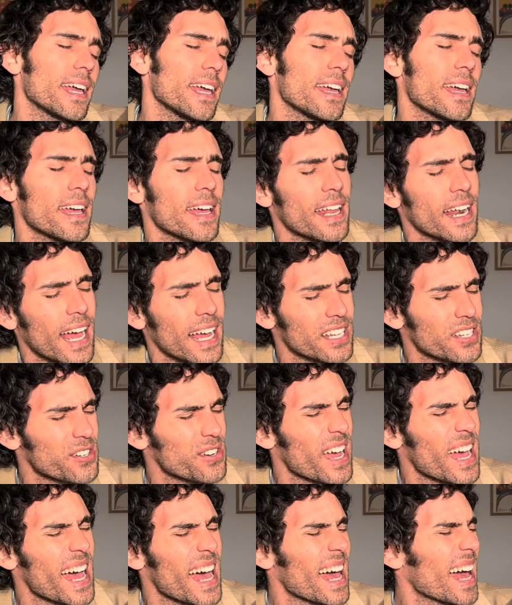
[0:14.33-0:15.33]
and I
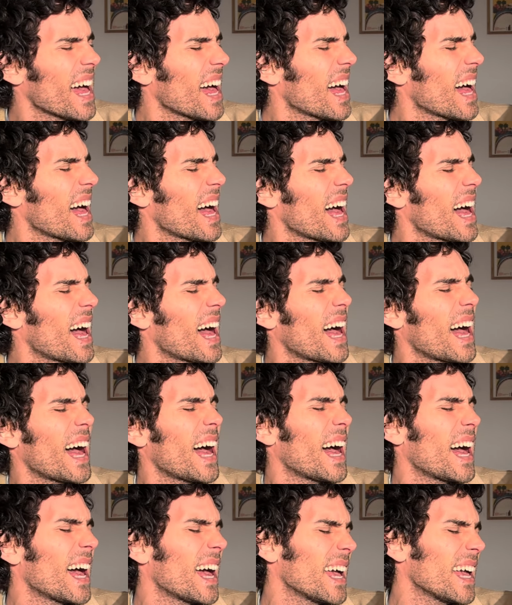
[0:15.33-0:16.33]

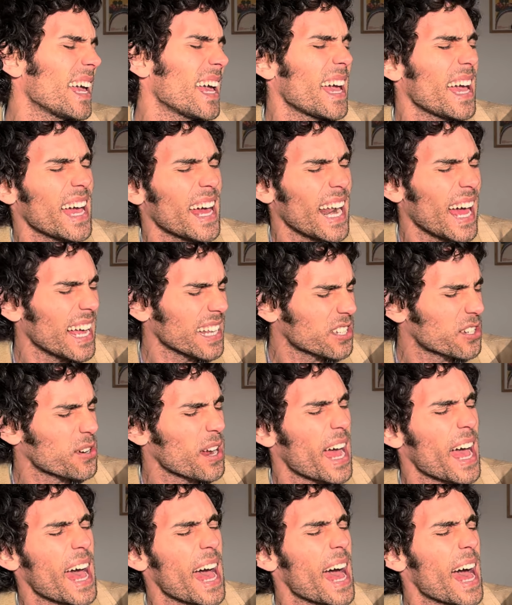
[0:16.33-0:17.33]
try, and I
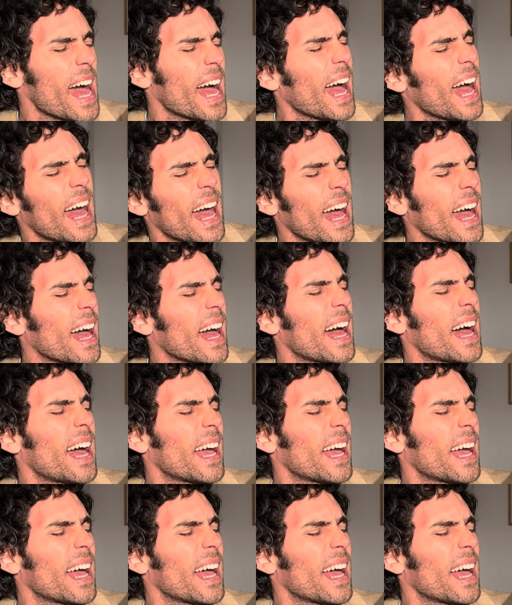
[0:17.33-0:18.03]
try,